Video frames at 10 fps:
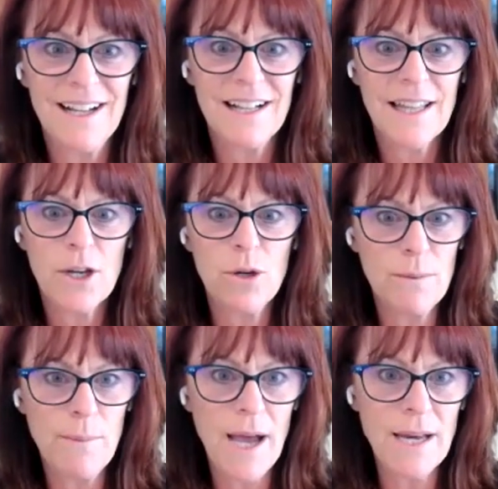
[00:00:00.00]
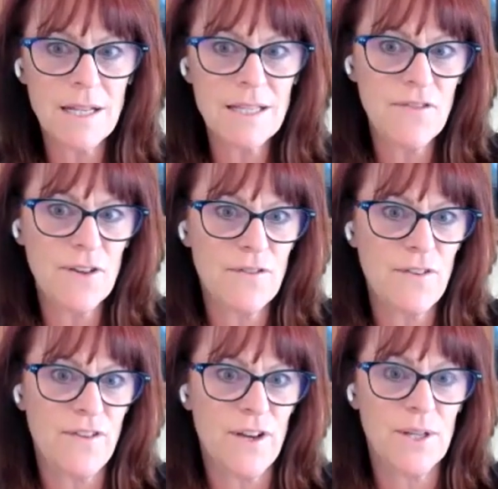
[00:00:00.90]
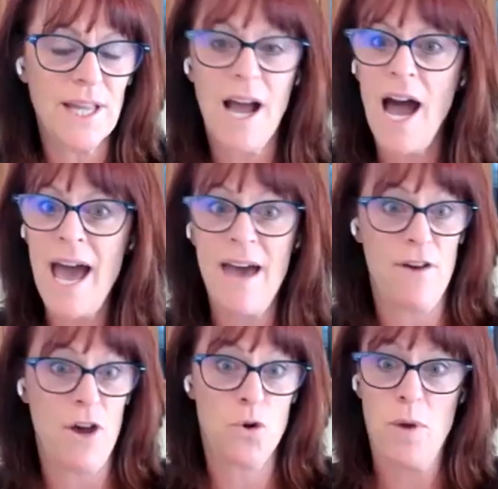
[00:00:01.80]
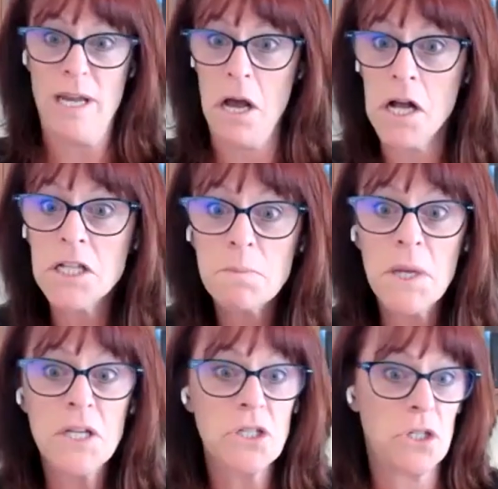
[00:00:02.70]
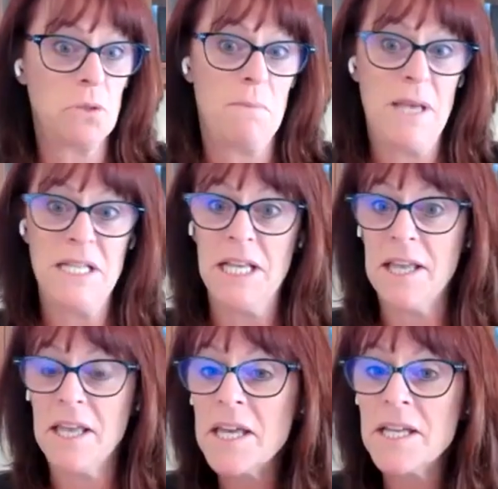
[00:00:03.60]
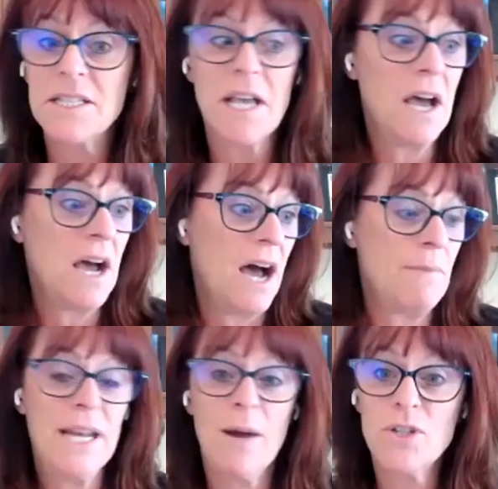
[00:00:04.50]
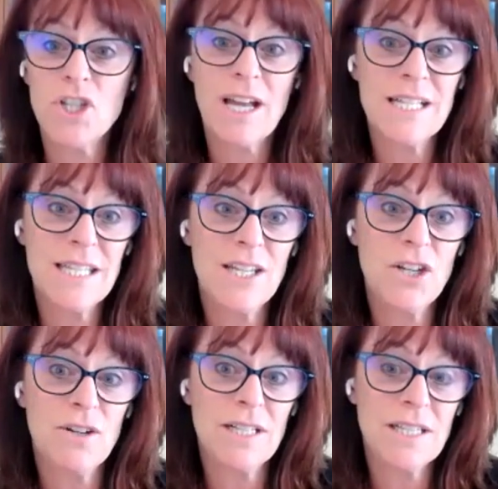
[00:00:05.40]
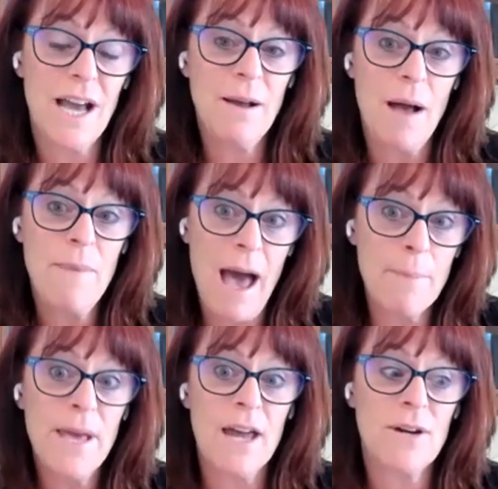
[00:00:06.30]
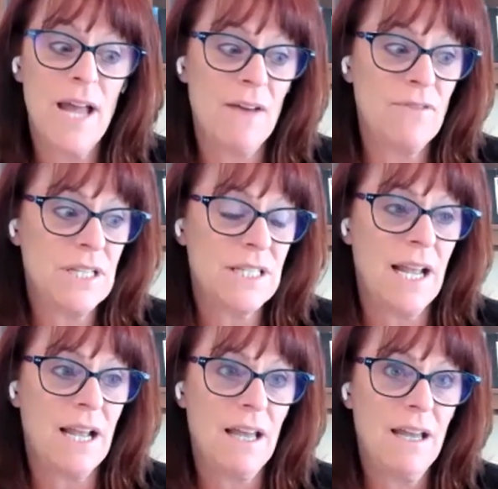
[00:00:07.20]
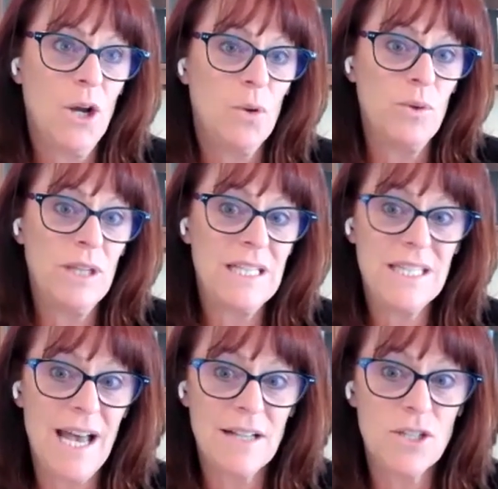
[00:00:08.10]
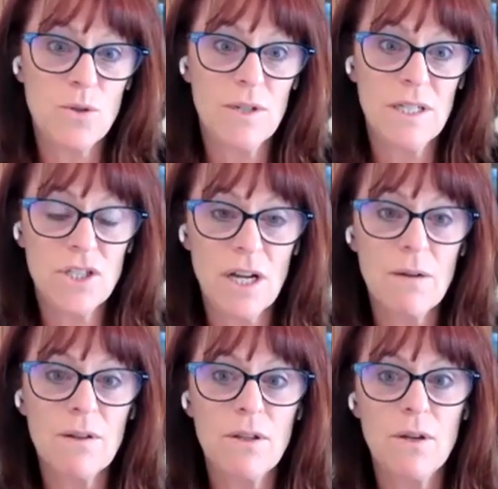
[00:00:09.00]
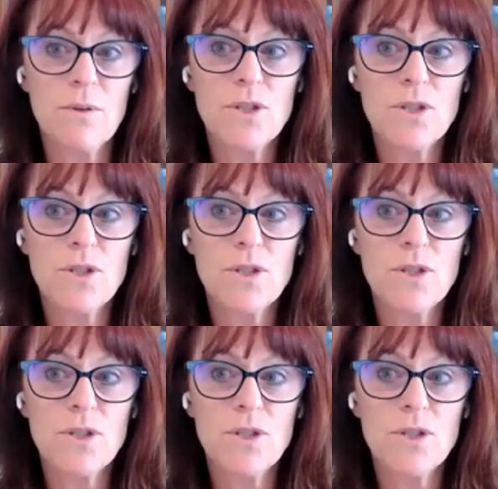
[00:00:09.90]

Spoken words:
Like, who am I not to feel fulfilled? Like, I have a great husband, 2 amazing kids. I mean, I wish I could sit here and I'm happy I don't have this like really sad story to share with you.